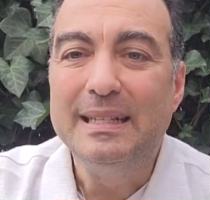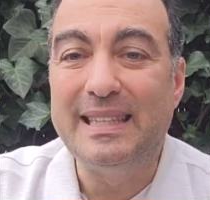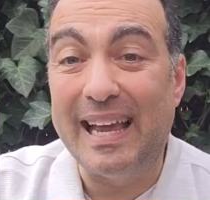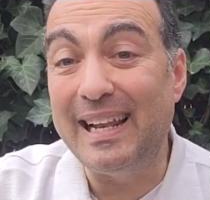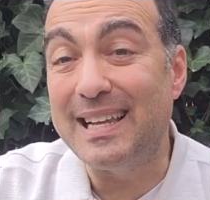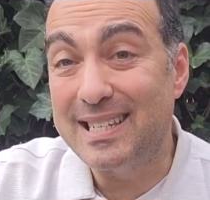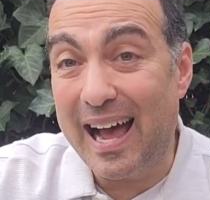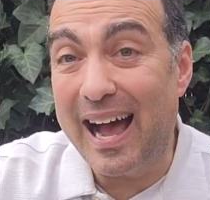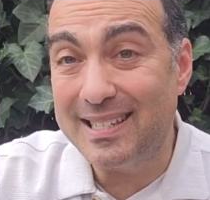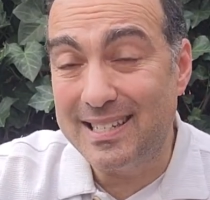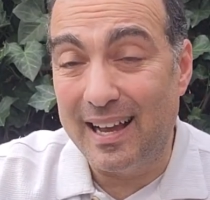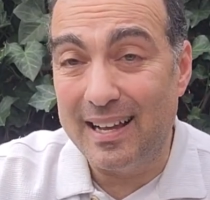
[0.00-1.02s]
De las
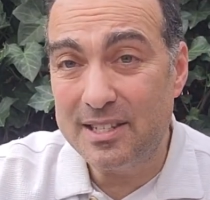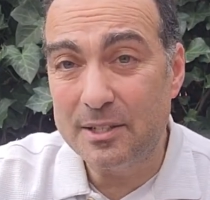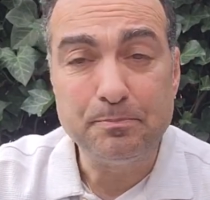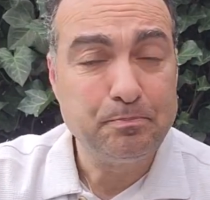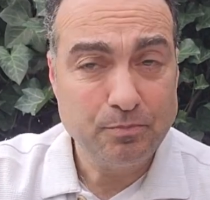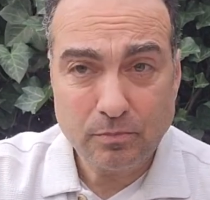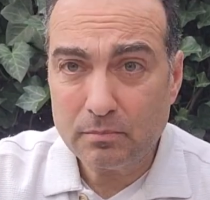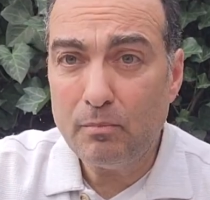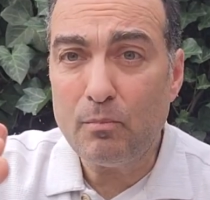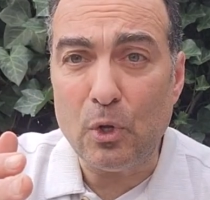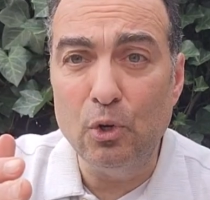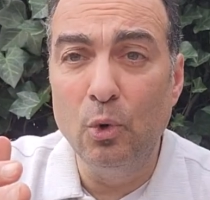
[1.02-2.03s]
Casas,
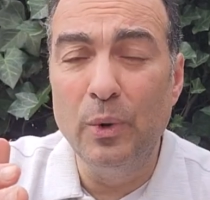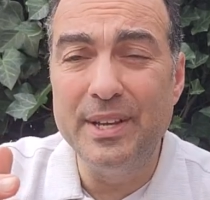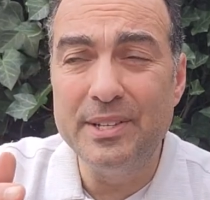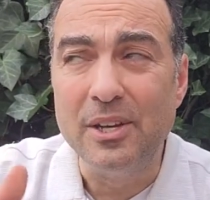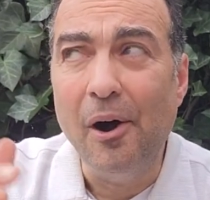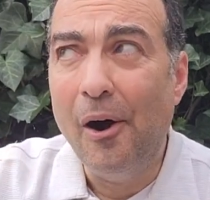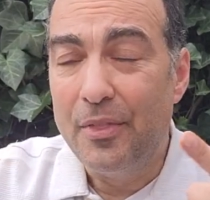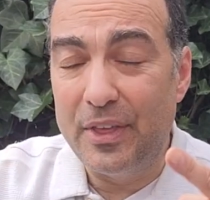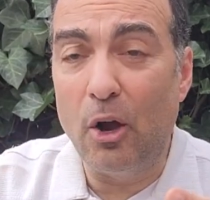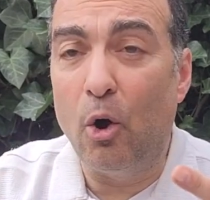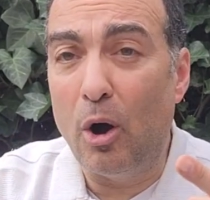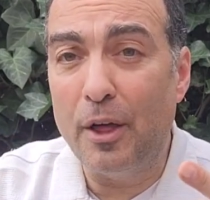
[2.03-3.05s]
who is
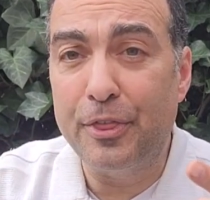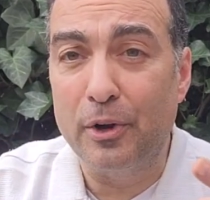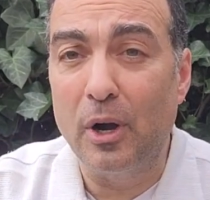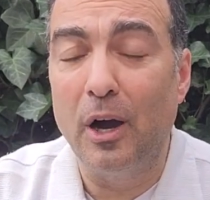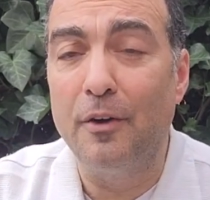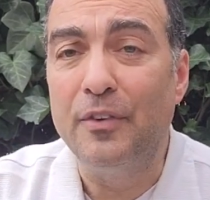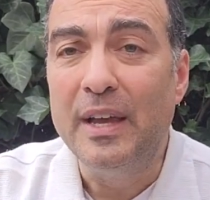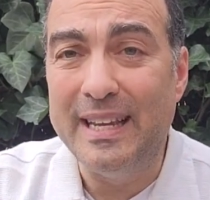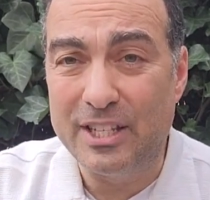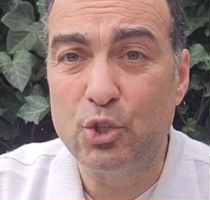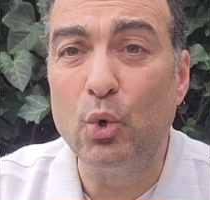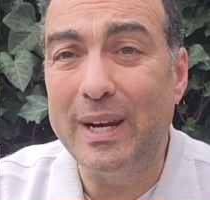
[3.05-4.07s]
the author of
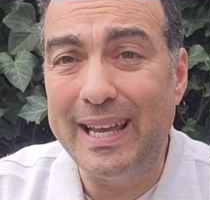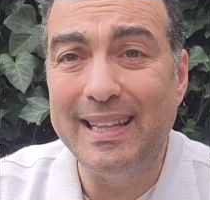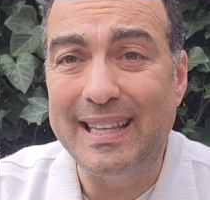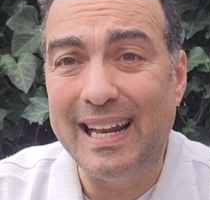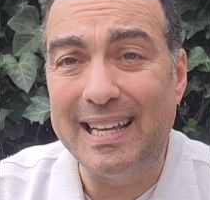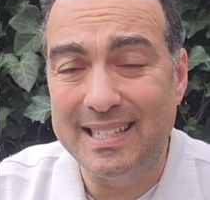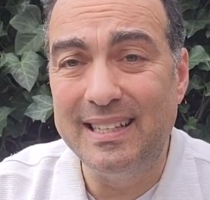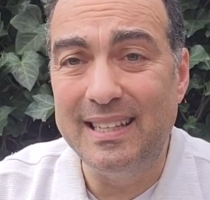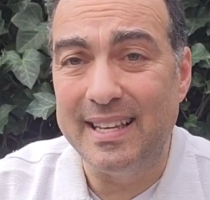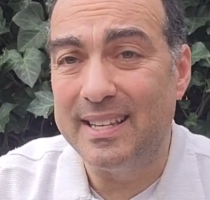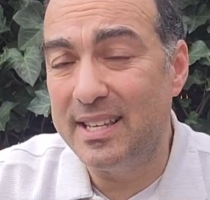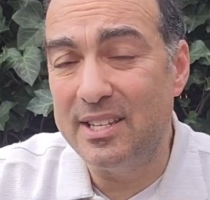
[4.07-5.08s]
Historia de las
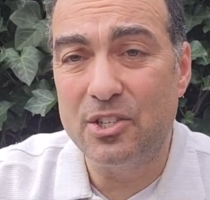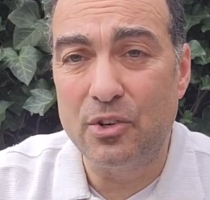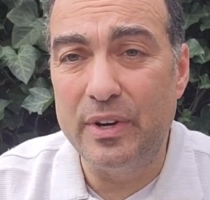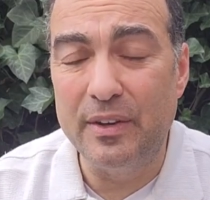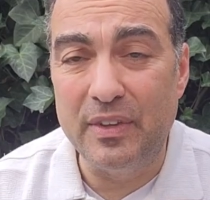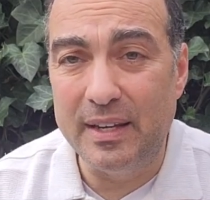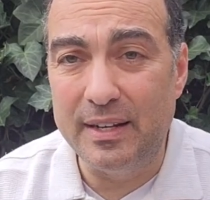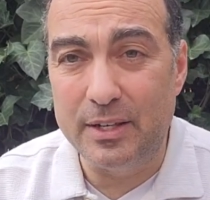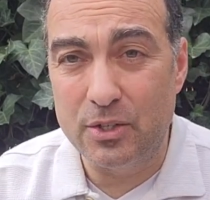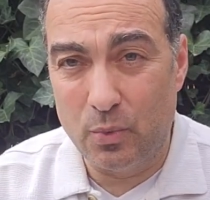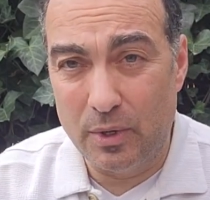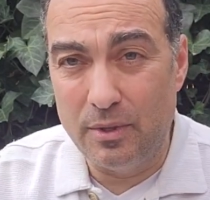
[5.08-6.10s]
Indias, History of the
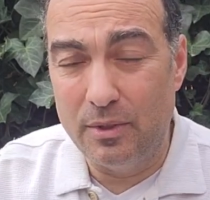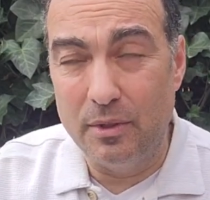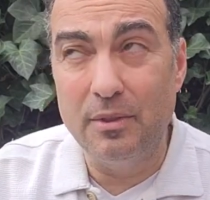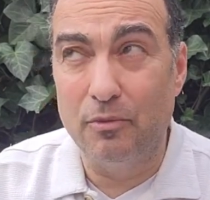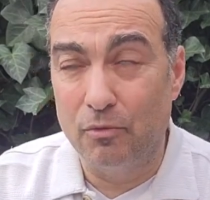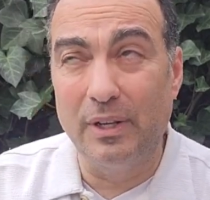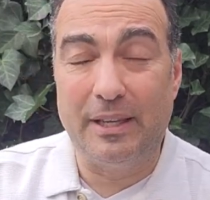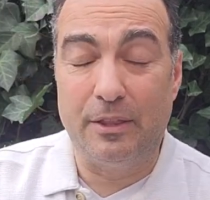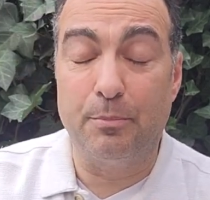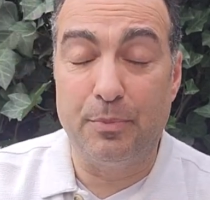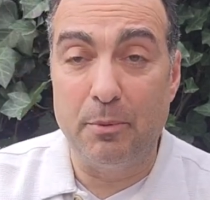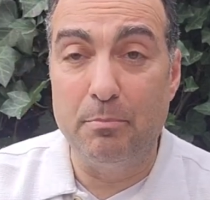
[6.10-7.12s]
Indies, really
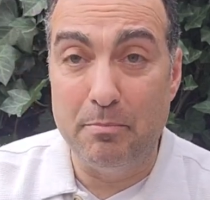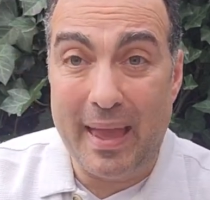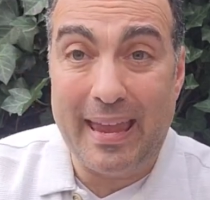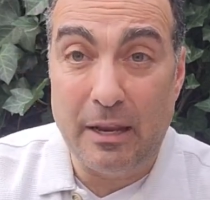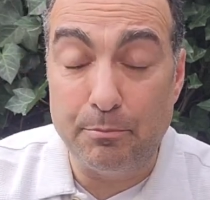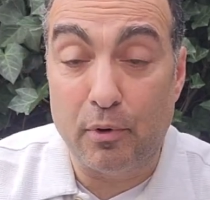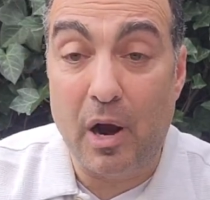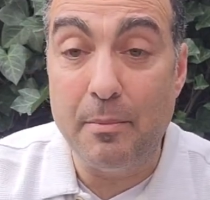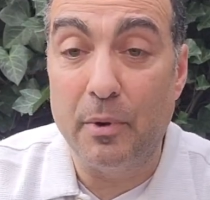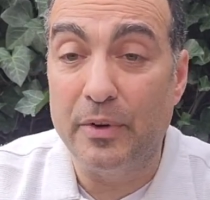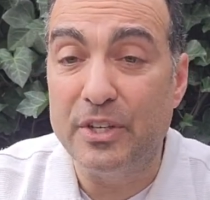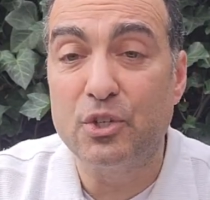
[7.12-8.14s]
the main
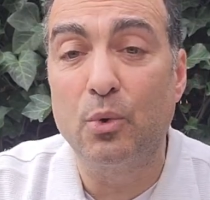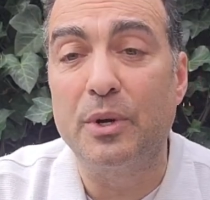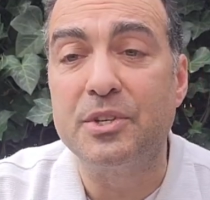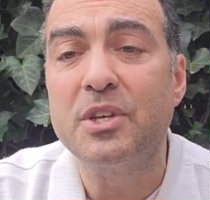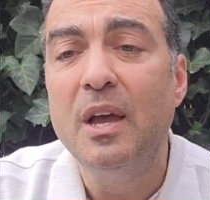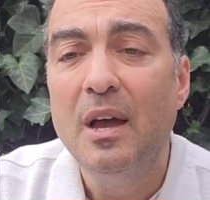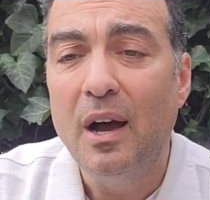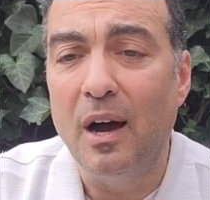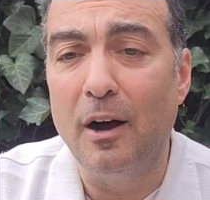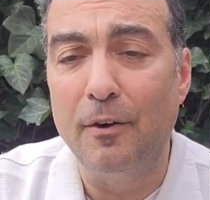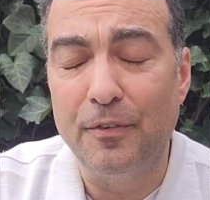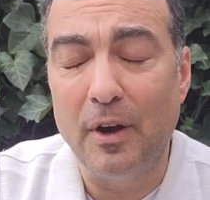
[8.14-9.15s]
primary source
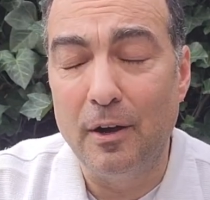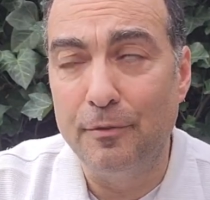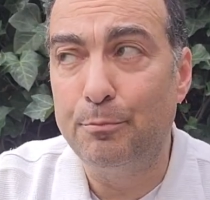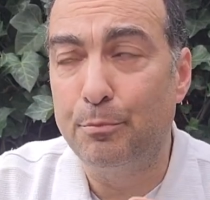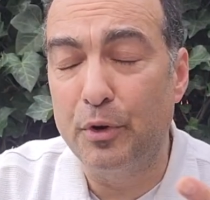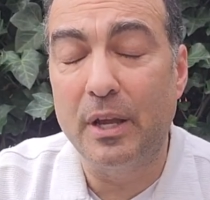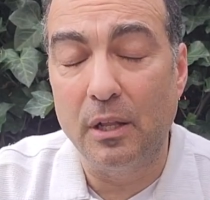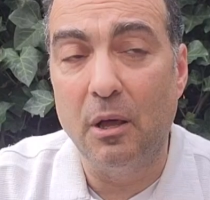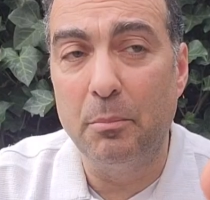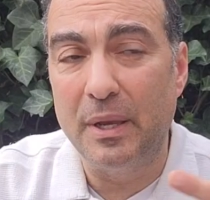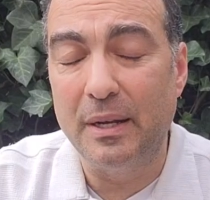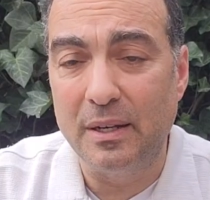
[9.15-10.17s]
of
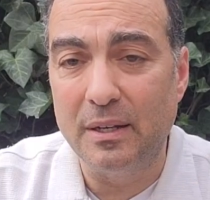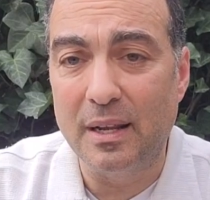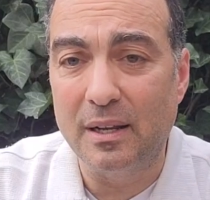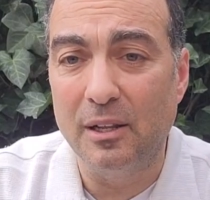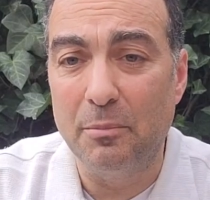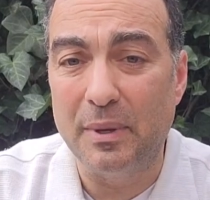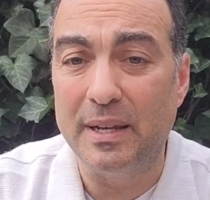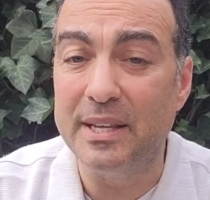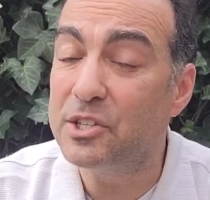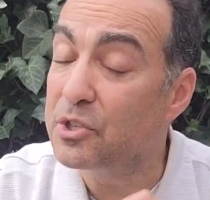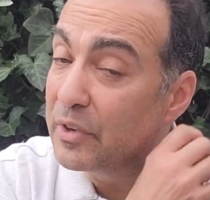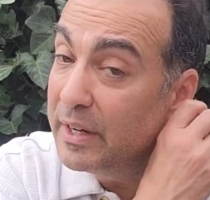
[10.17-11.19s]
pre-Columbian and Columbian
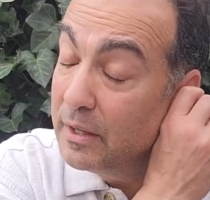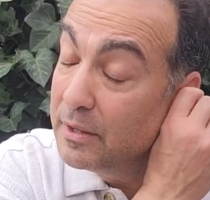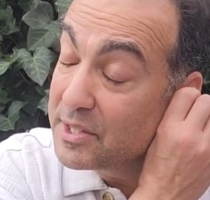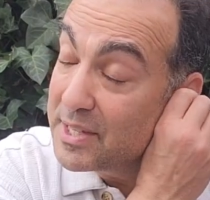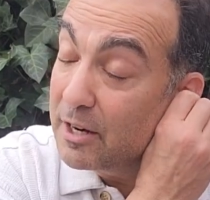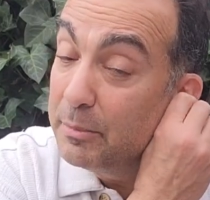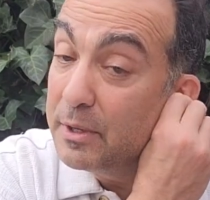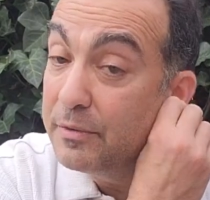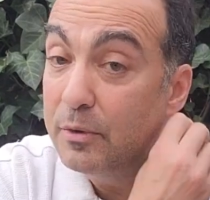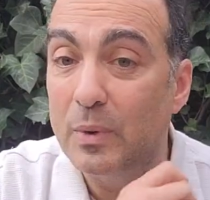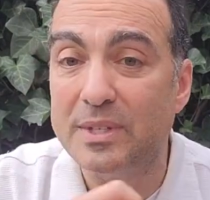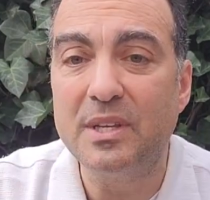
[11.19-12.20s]
history, the settlement
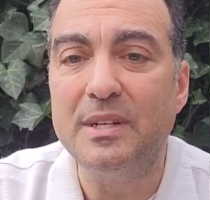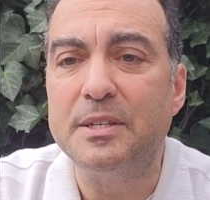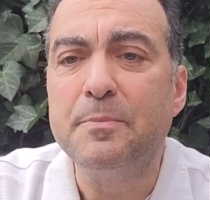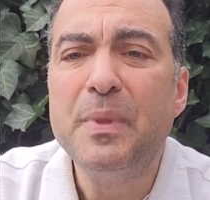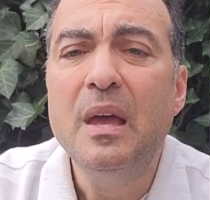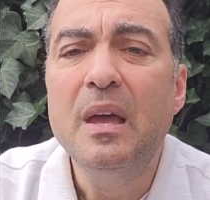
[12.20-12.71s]
of the West Indies.